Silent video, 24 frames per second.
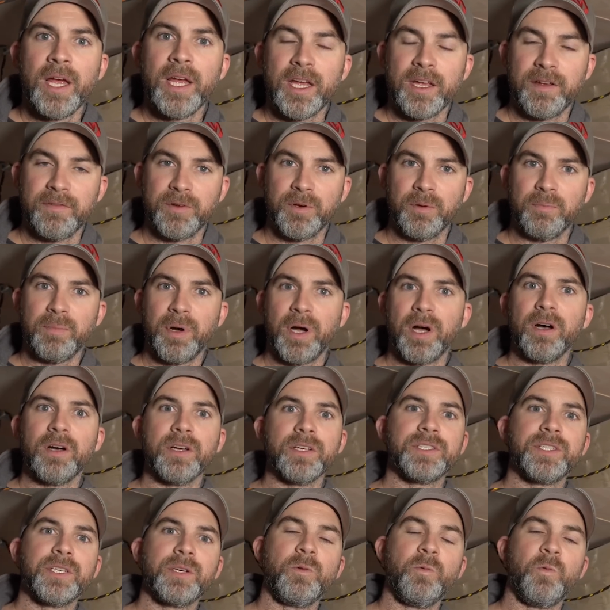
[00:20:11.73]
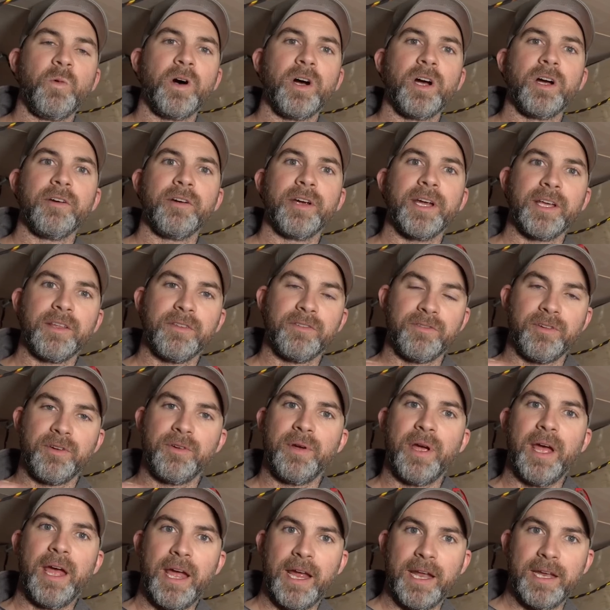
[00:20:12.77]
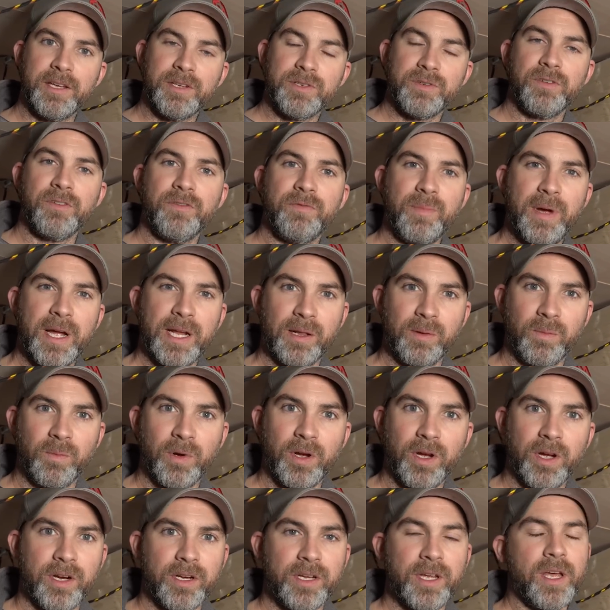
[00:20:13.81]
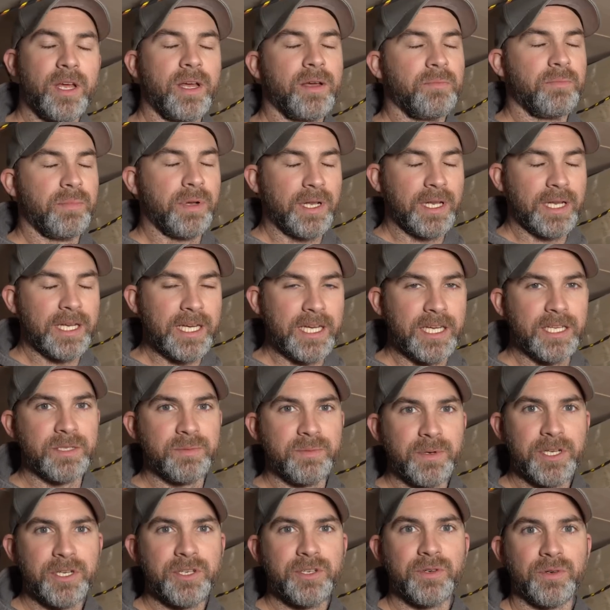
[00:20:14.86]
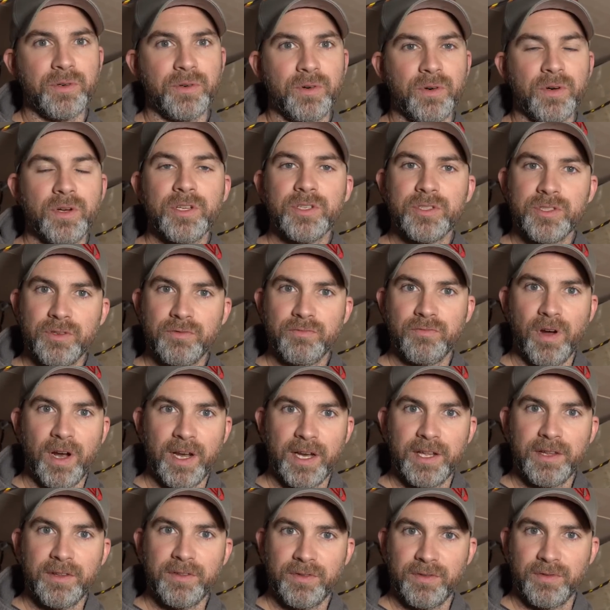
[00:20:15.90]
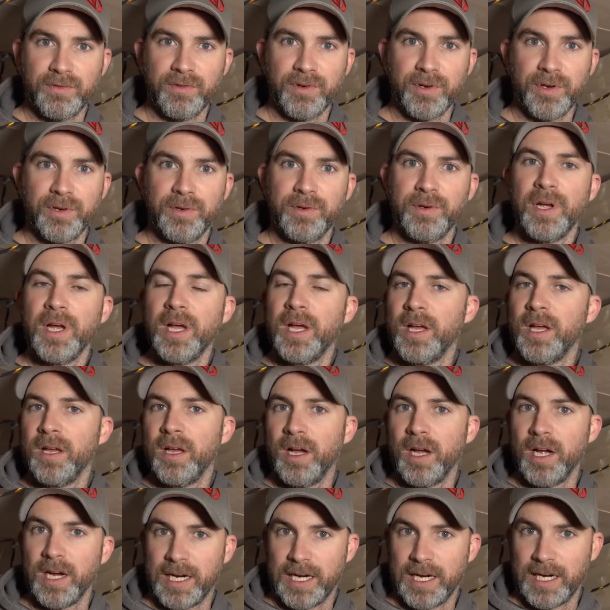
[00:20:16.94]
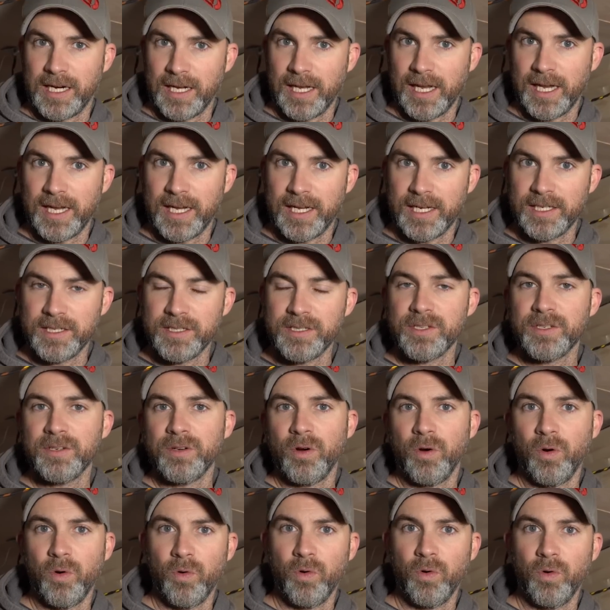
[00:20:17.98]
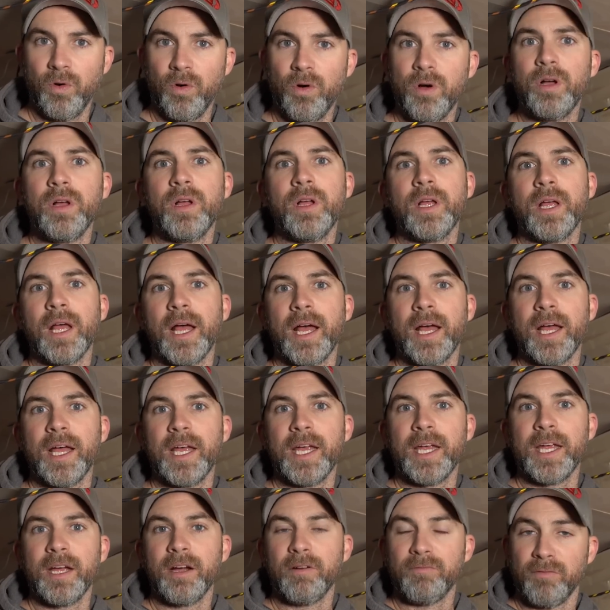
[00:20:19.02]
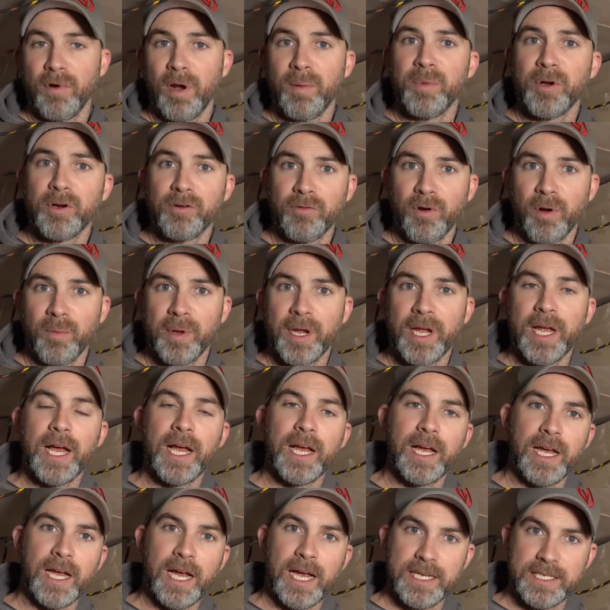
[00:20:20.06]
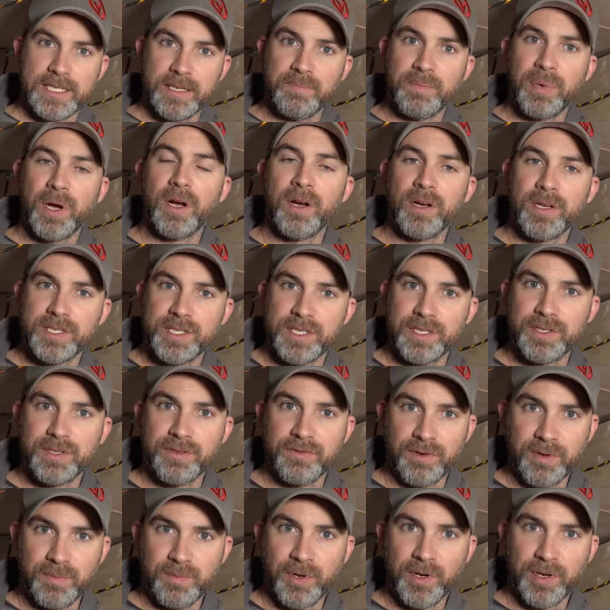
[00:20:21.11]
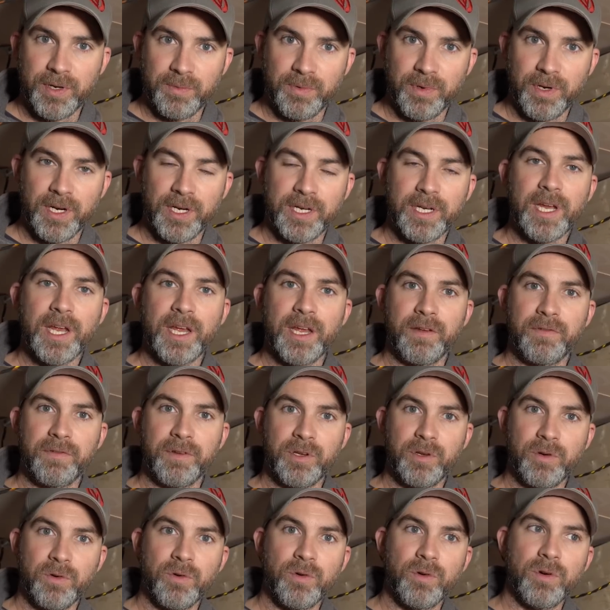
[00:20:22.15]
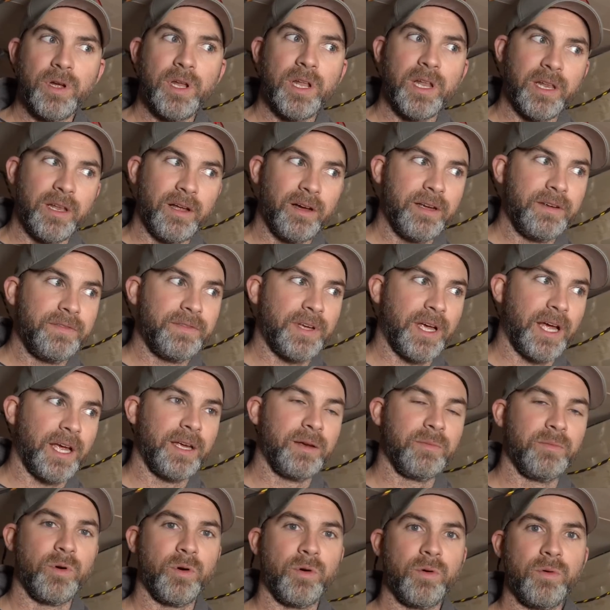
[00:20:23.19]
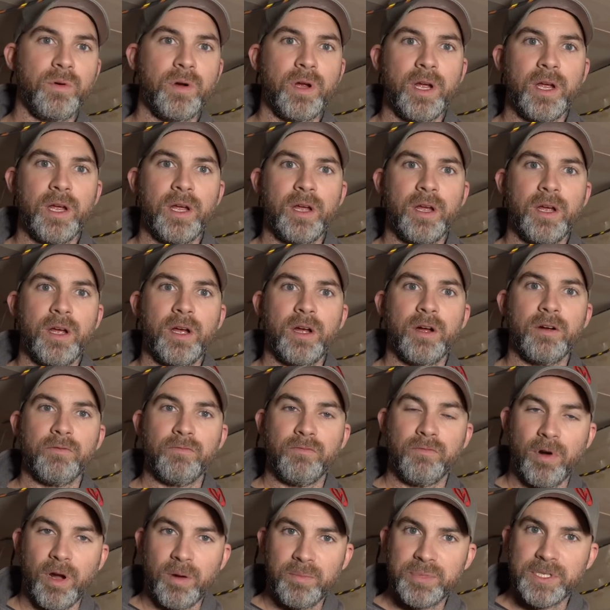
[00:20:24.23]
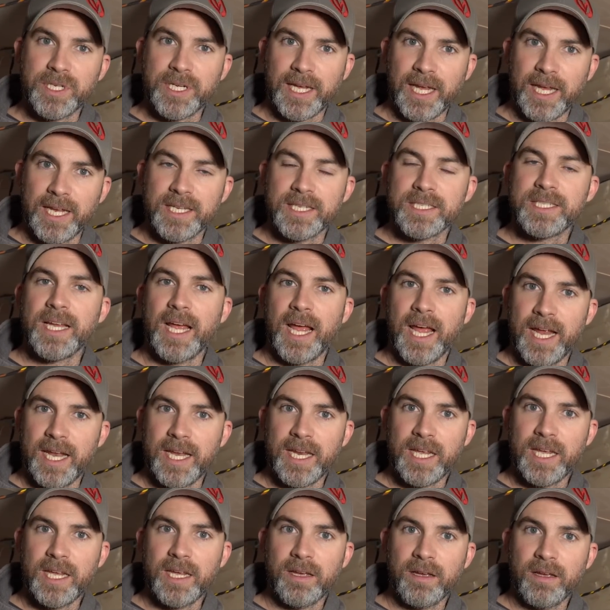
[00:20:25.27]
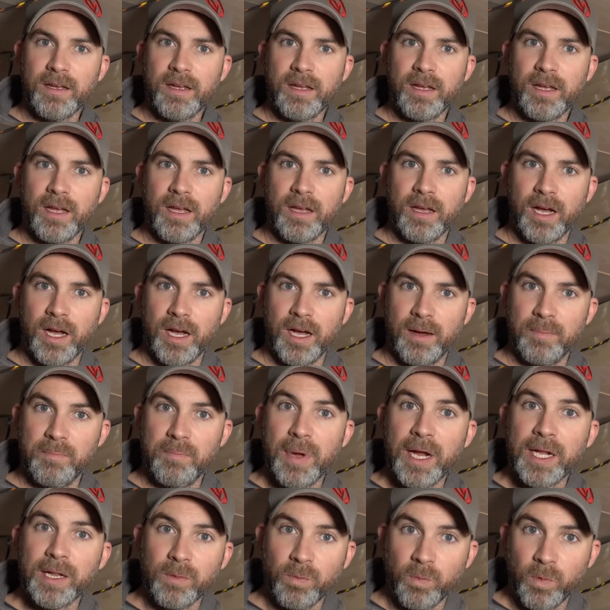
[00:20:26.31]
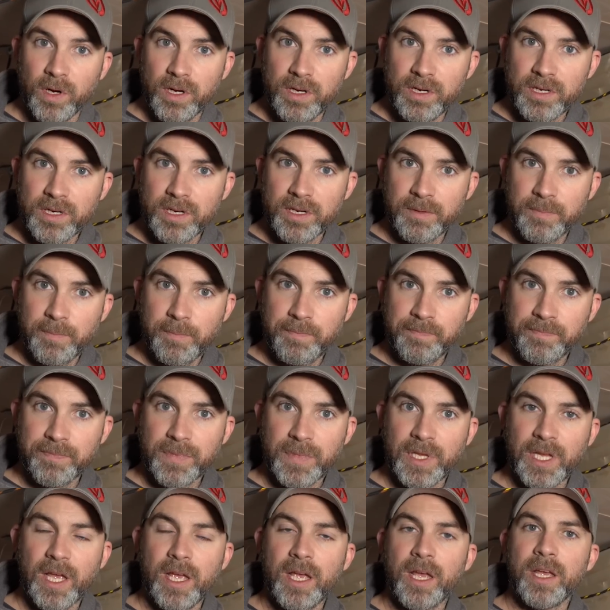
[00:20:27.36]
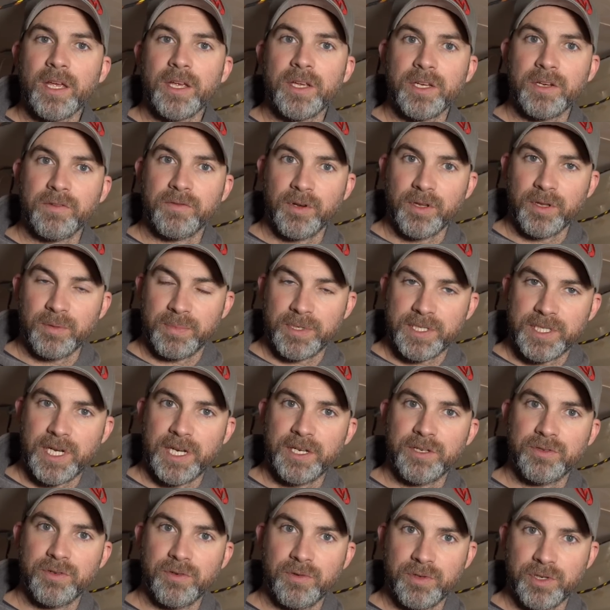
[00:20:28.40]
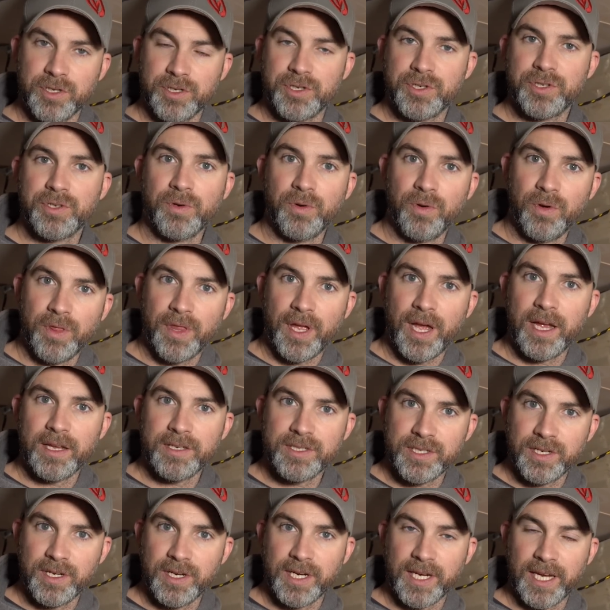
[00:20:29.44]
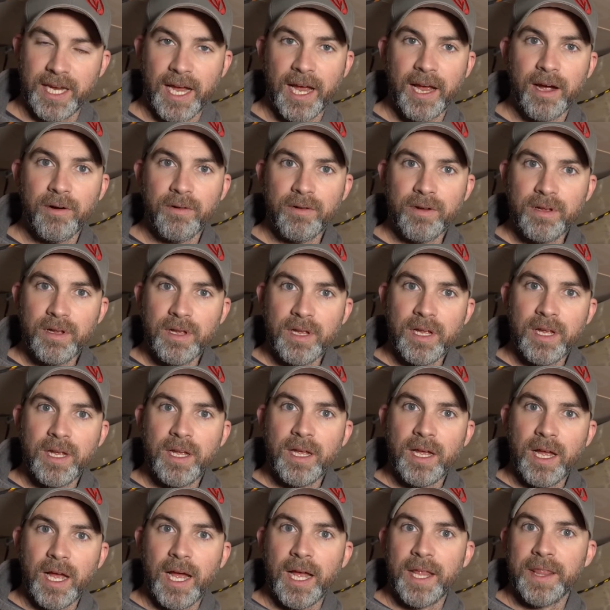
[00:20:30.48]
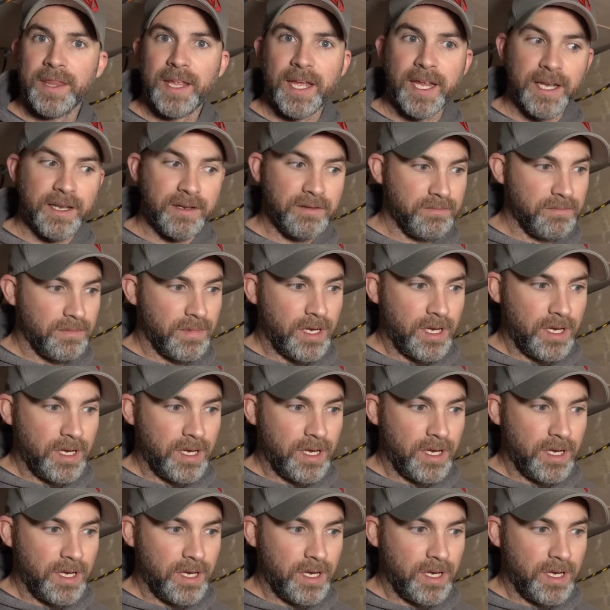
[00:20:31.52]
If you're passing wiring through any sort of metalwork, please be sure to run it through a gland or a rubber grommet as it passes through bodywork. If your live cable rubs against any metalwork, you've got the potential to short that circuit out, and then